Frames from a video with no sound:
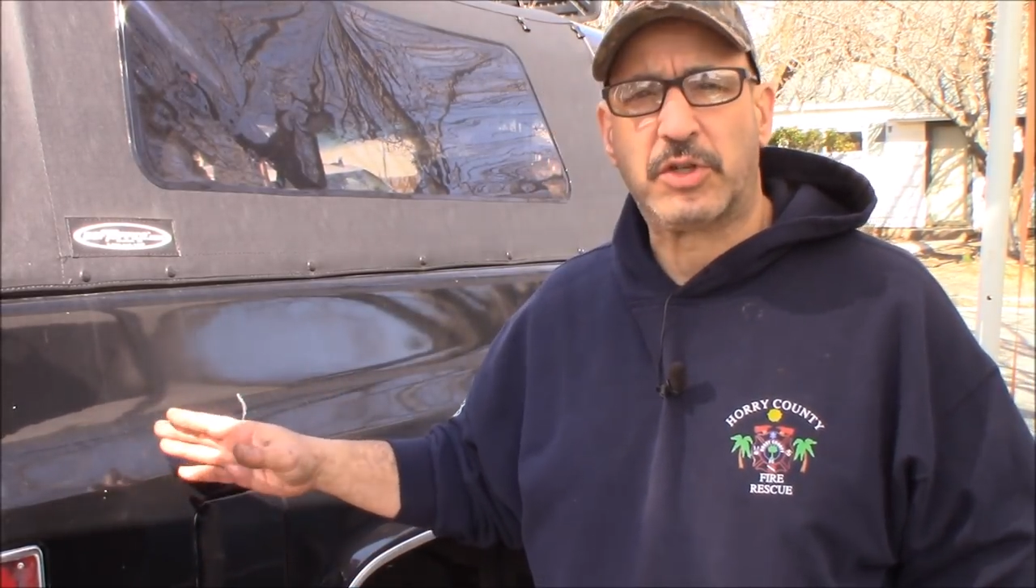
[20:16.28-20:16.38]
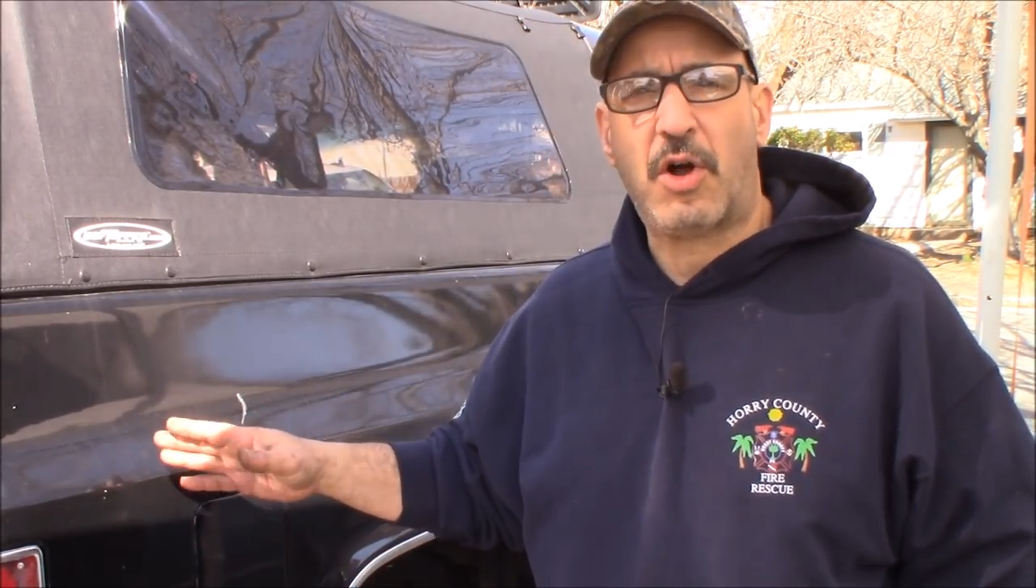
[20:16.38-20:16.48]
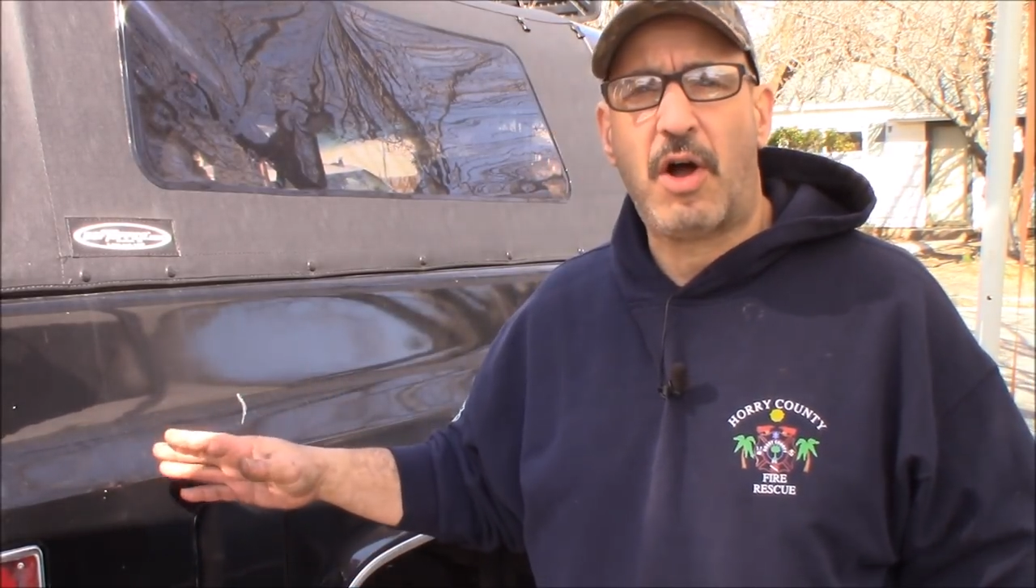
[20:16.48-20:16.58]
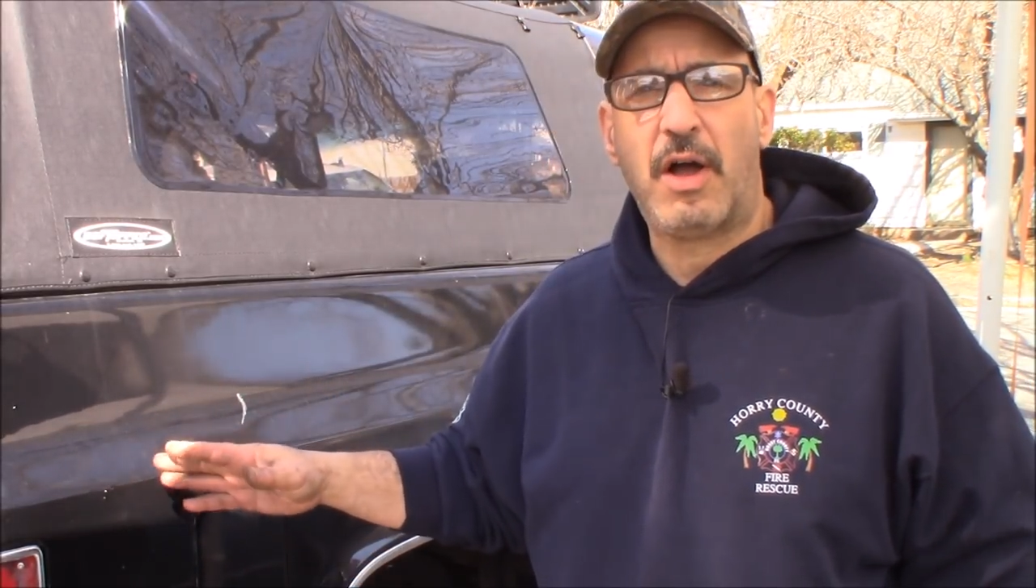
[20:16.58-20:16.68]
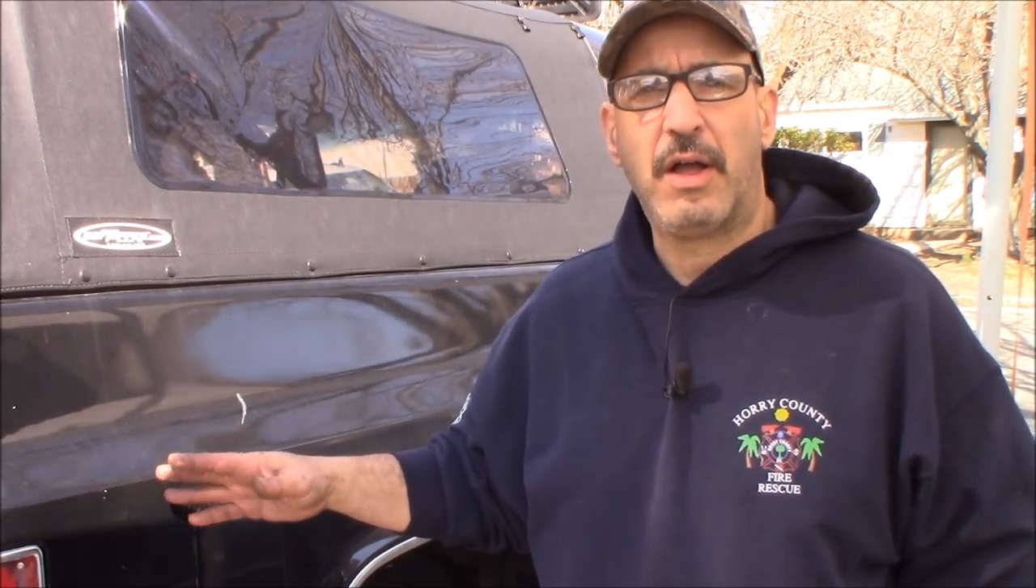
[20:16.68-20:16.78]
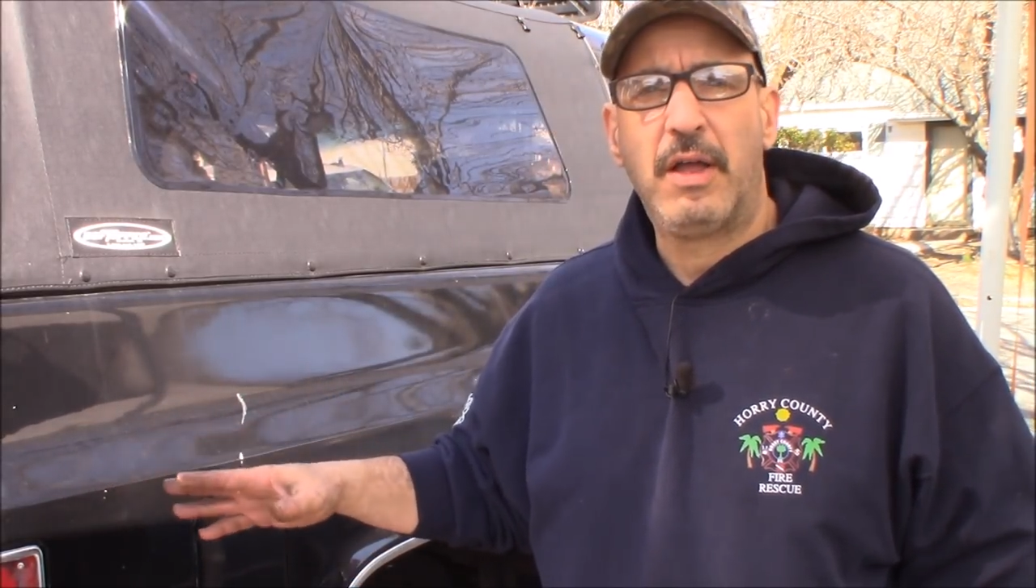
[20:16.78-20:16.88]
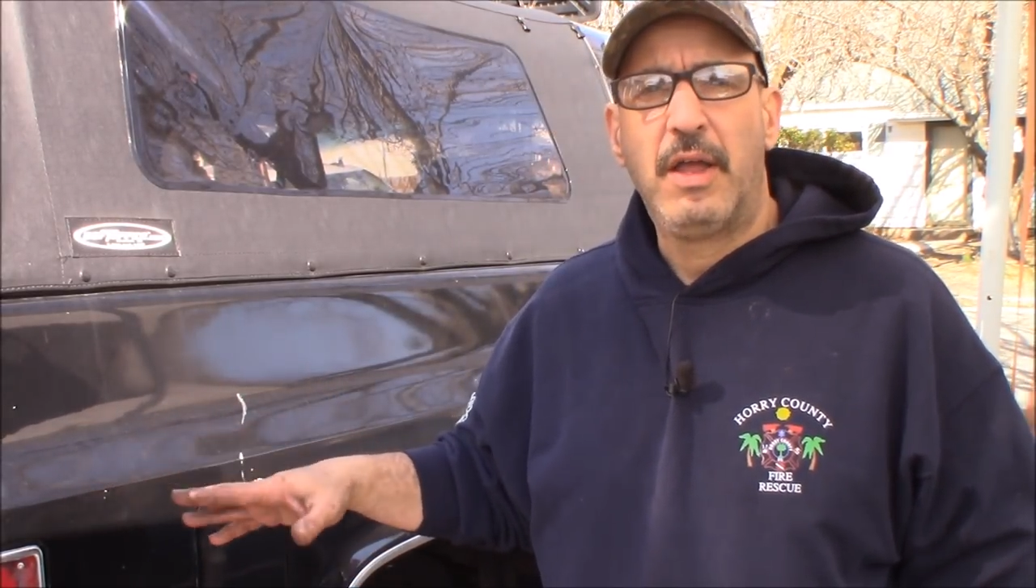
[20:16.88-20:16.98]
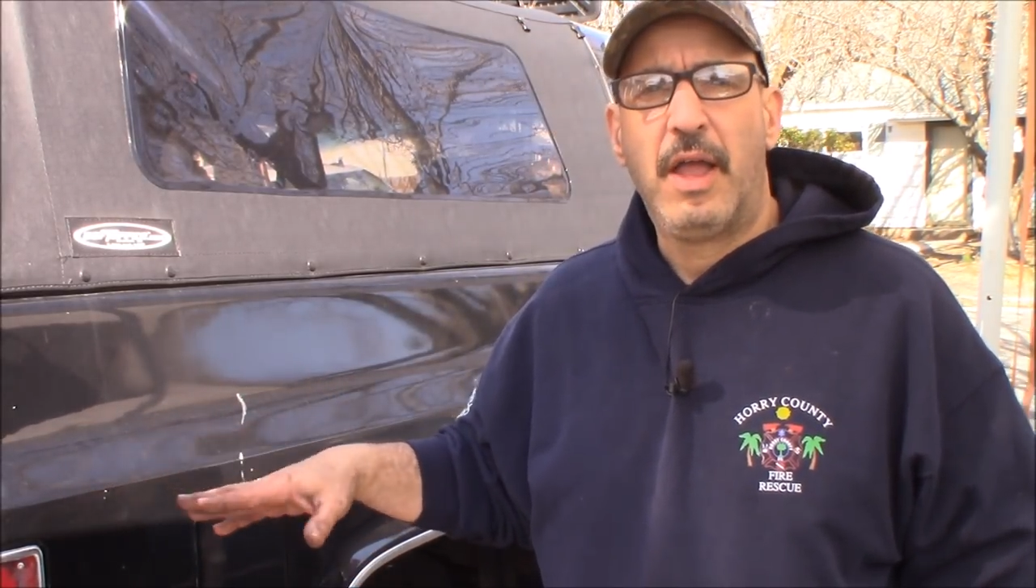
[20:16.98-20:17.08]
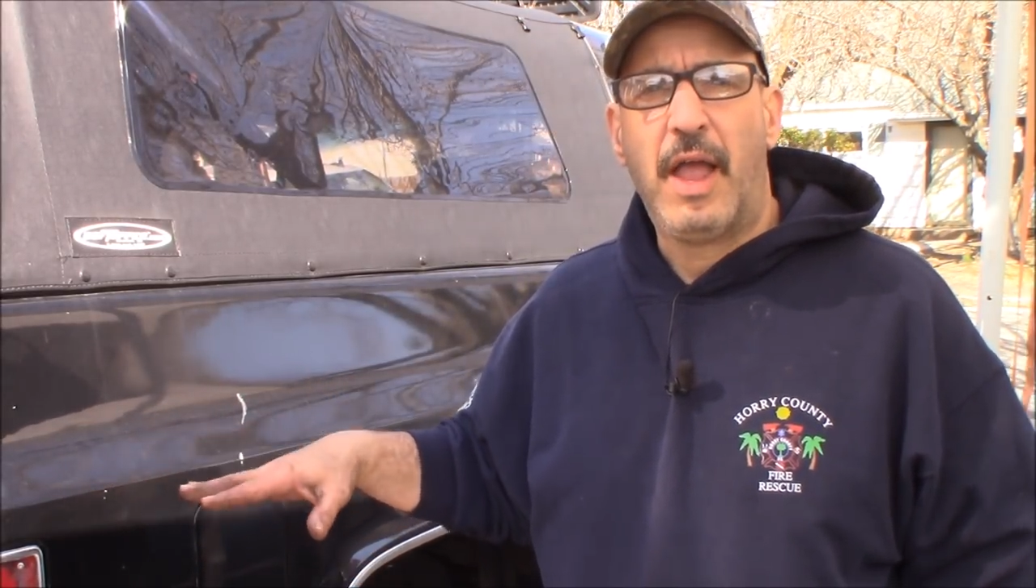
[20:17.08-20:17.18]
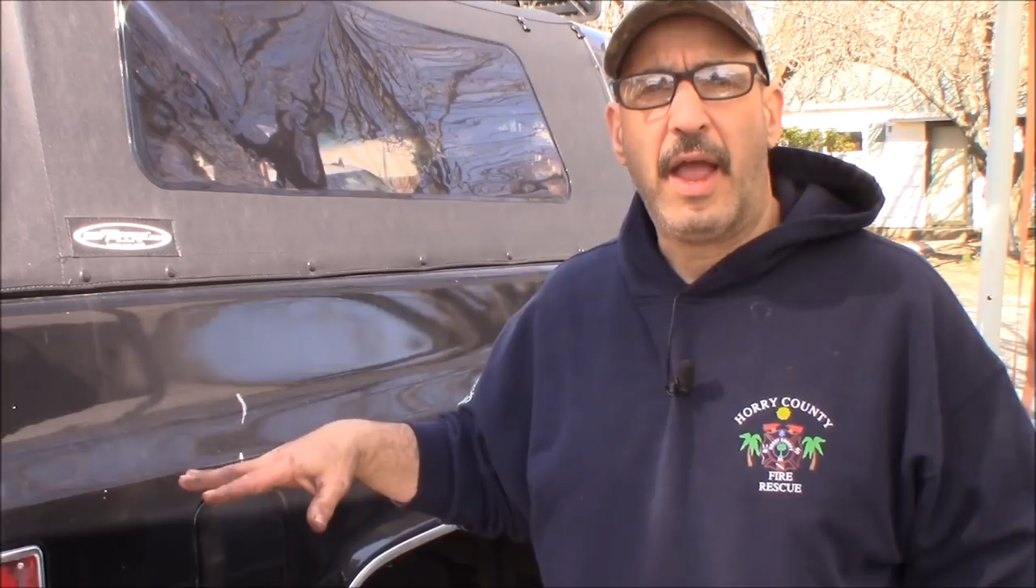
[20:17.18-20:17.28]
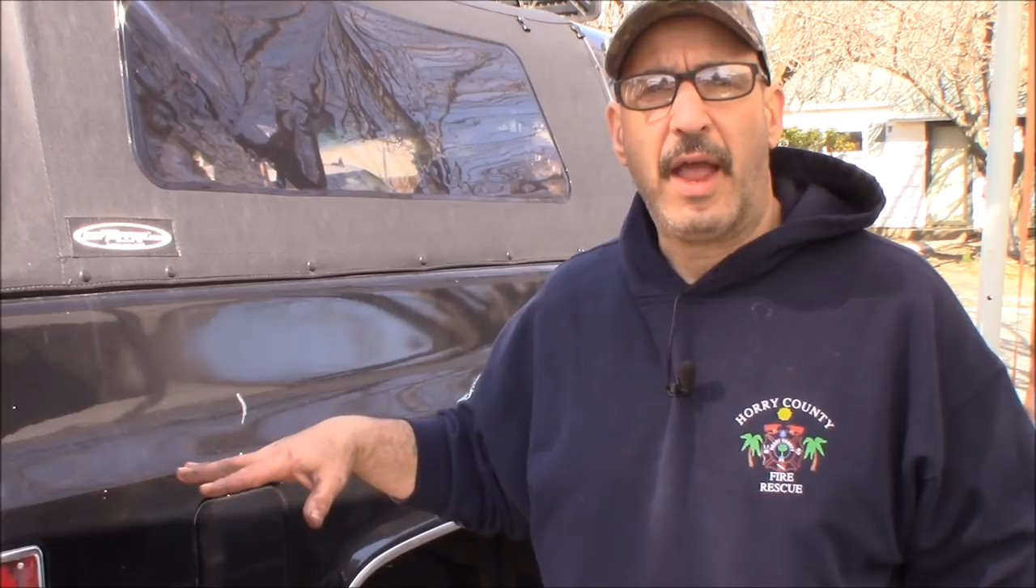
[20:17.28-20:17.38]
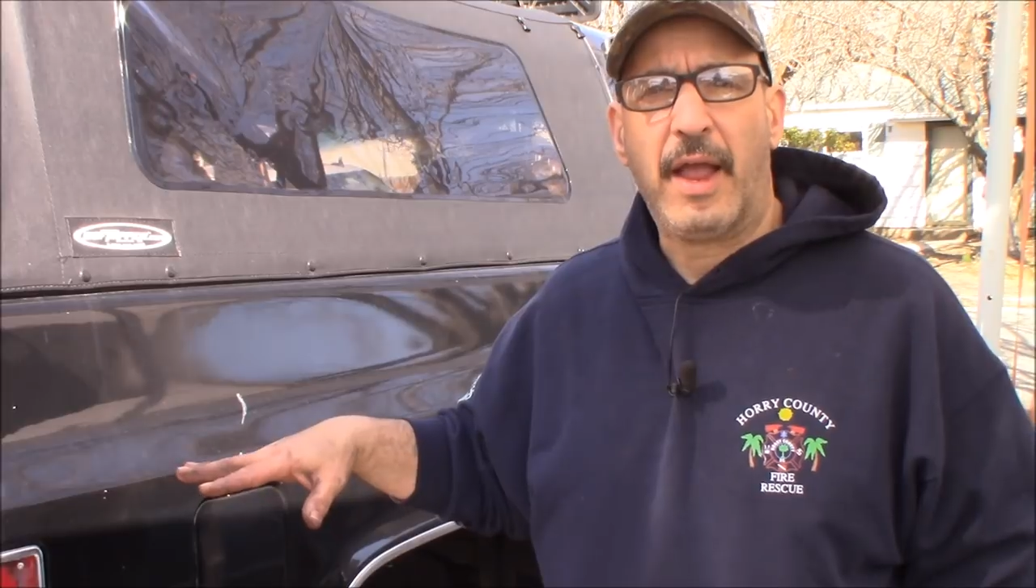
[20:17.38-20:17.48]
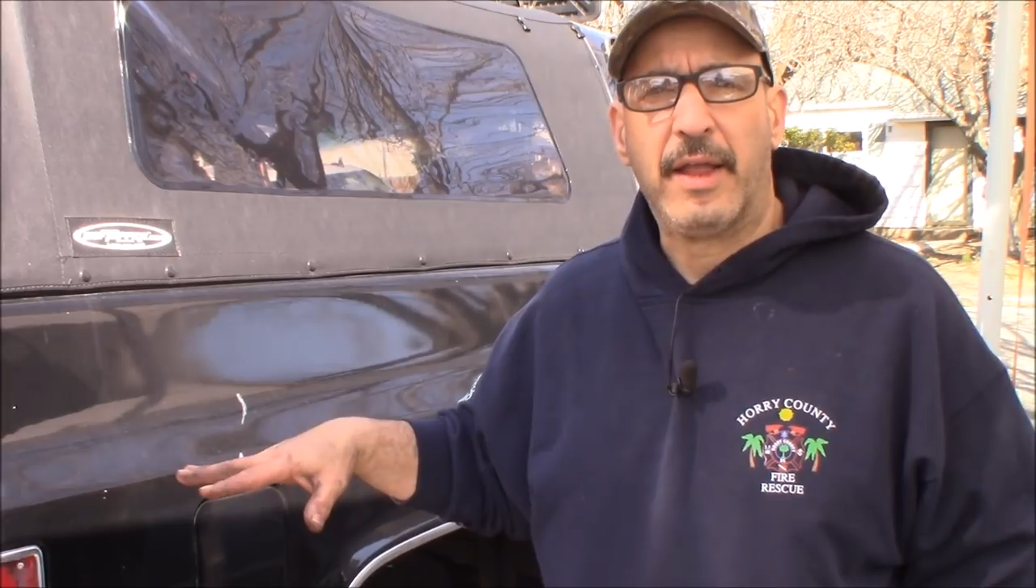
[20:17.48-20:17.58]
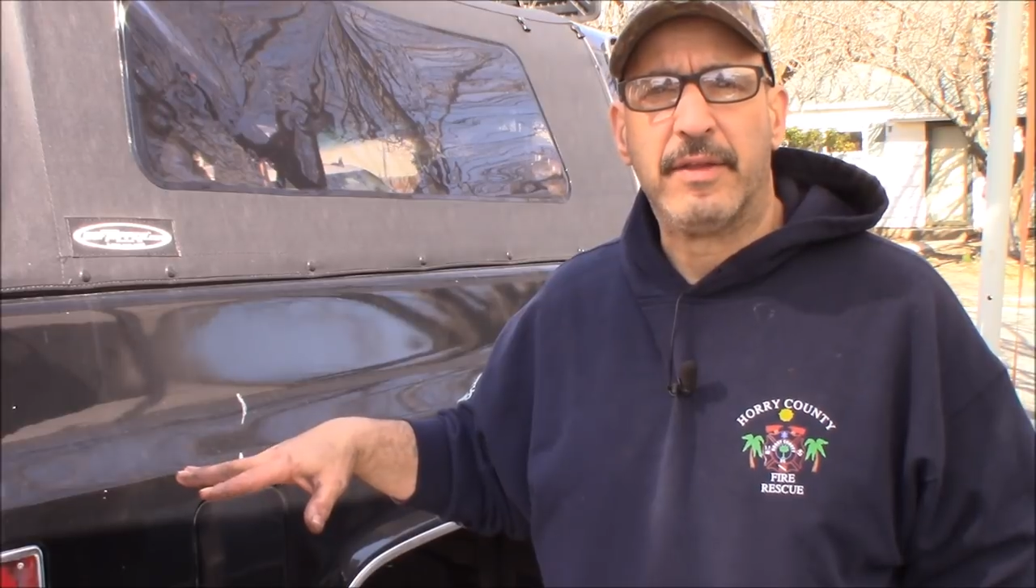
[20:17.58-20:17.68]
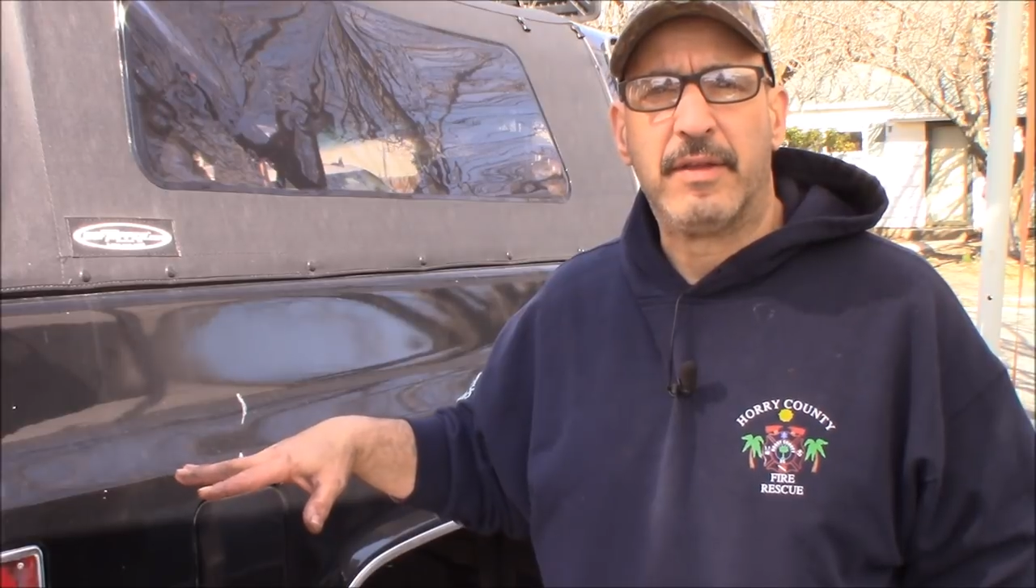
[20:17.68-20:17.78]
car,
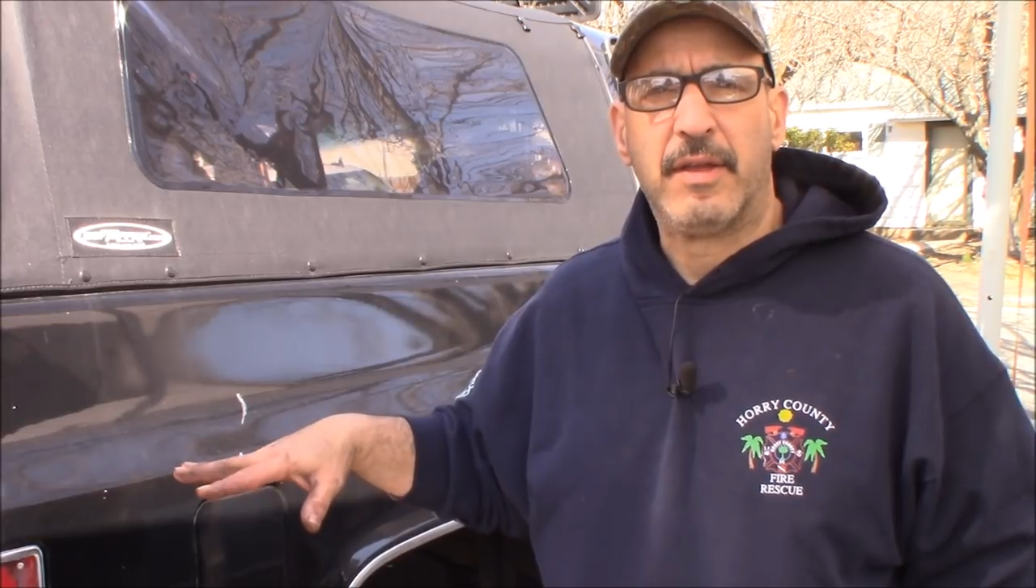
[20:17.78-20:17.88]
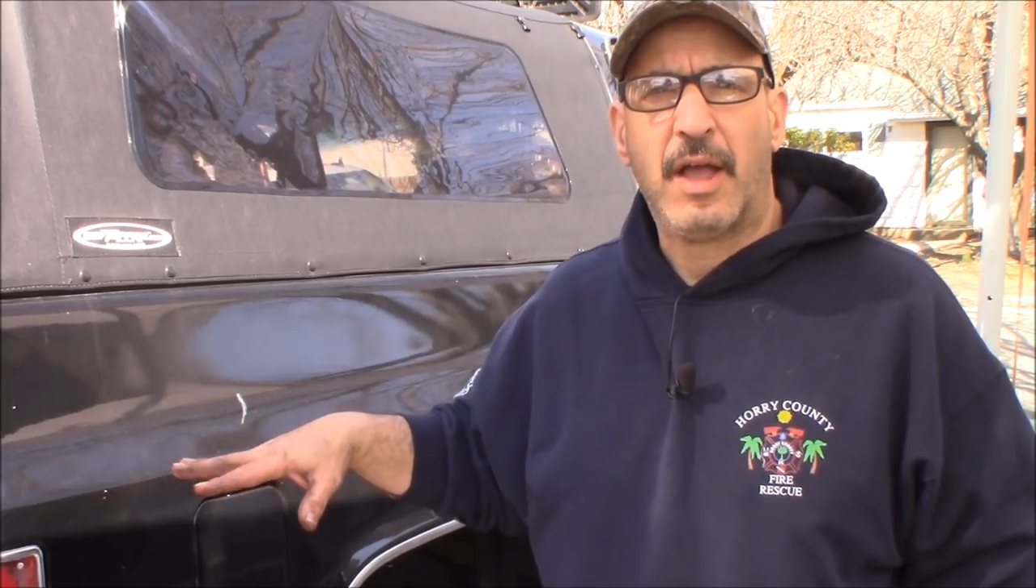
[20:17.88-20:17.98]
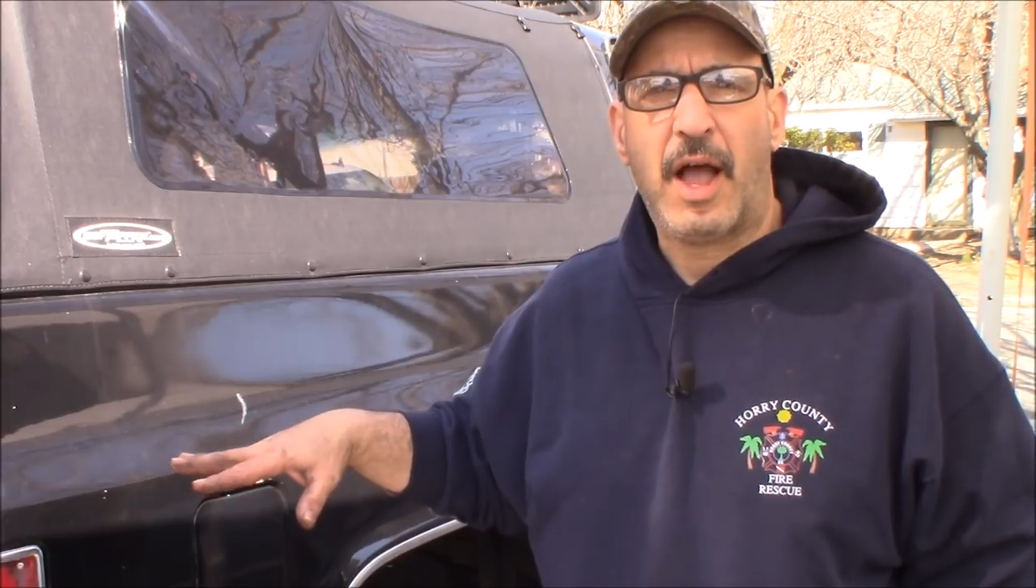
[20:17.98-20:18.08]
and